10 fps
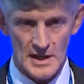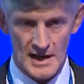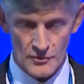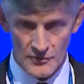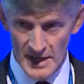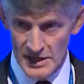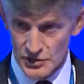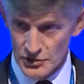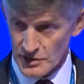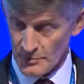have a
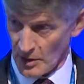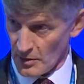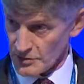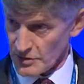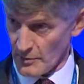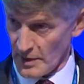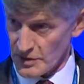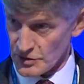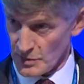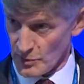relationship, a long-term
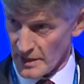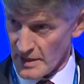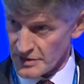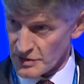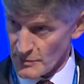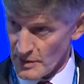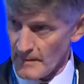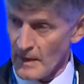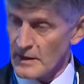relationship with a customer.